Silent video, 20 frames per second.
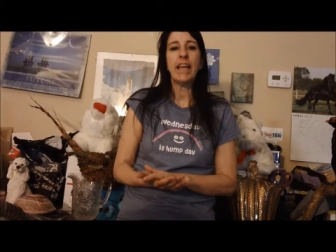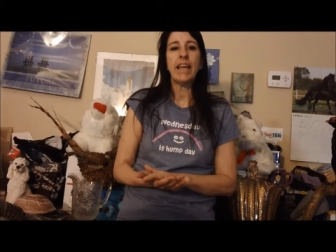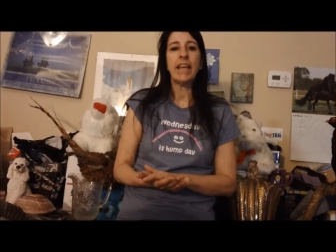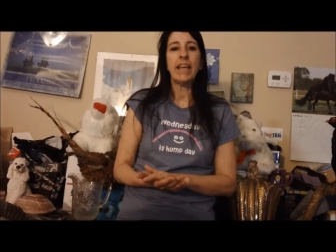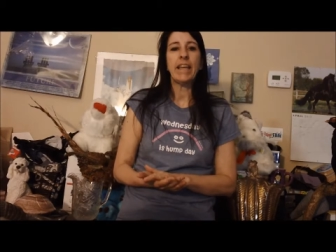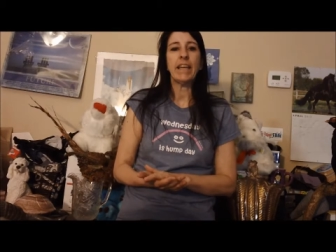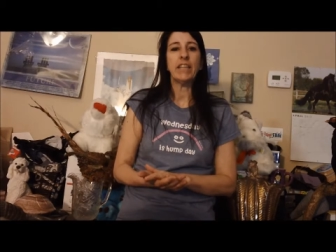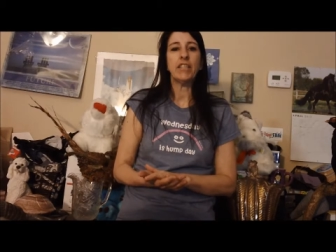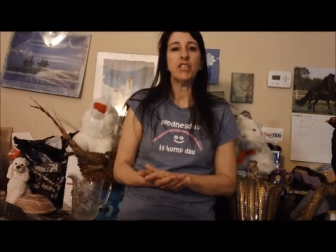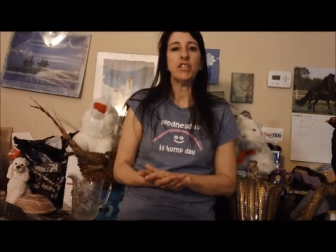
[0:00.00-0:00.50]

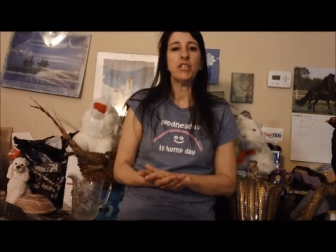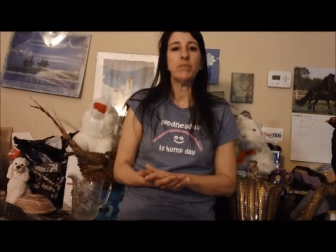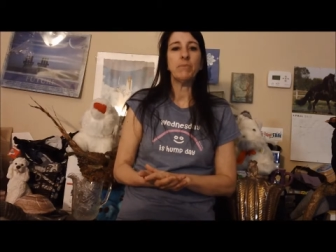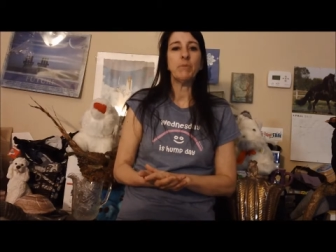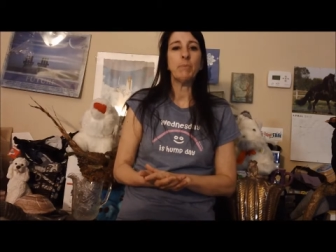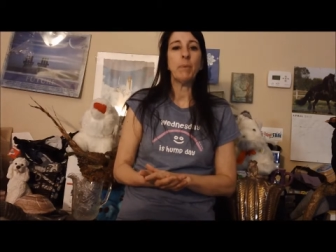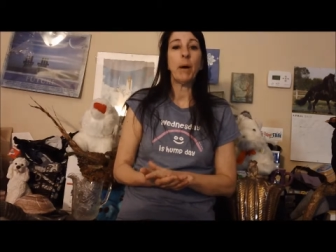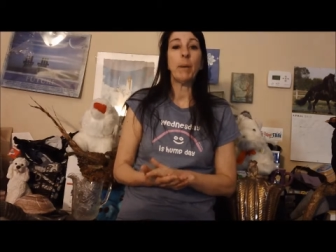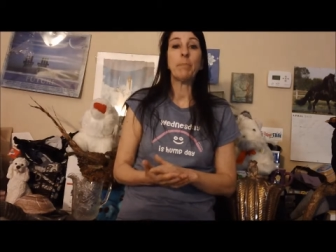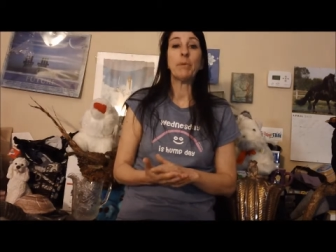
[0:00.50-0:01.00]
and she
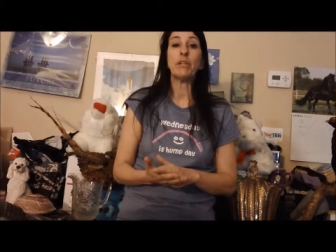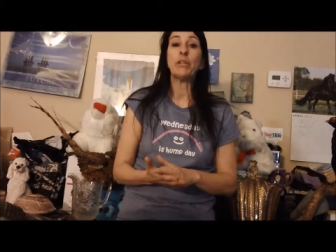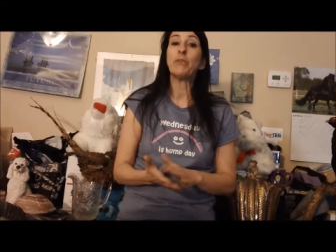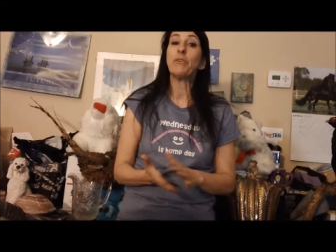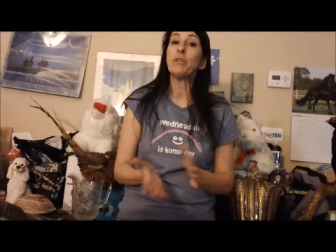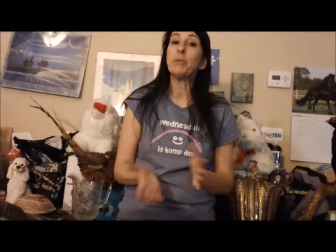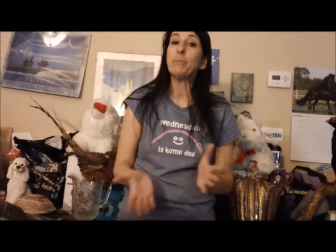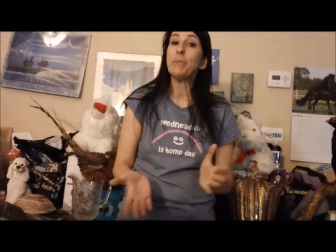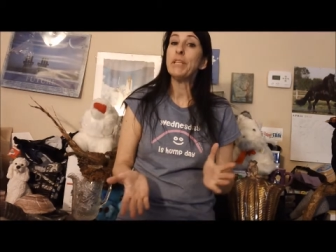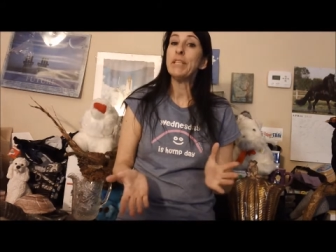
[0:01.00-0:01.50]
was popular
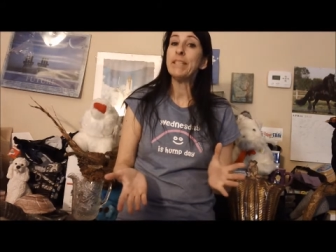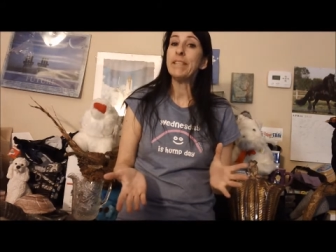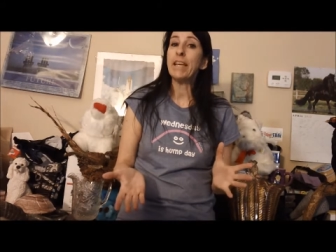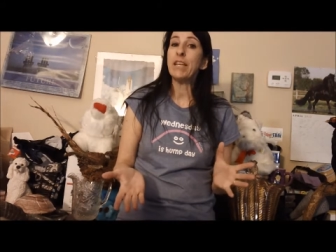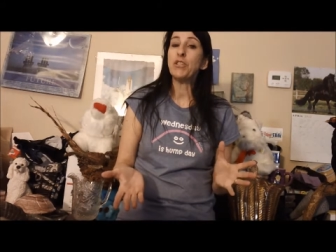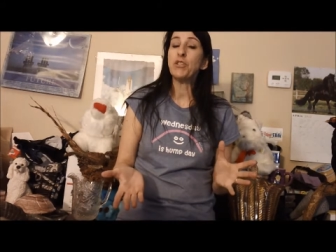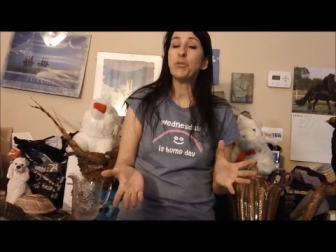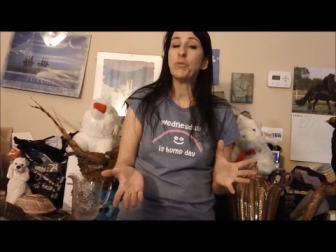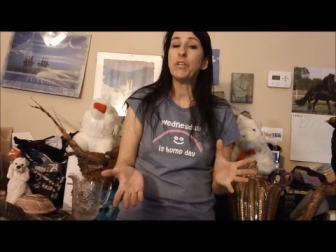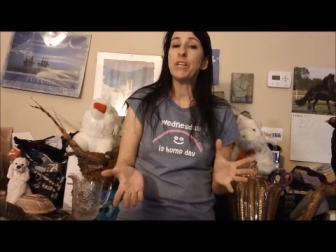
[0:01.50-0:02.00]
in the
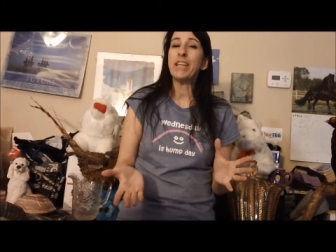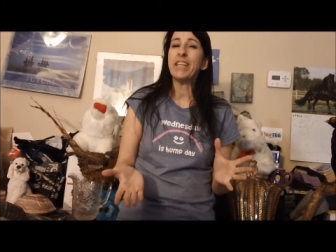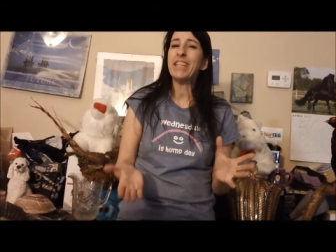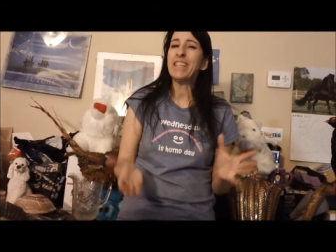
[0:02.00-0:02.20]
mid-century,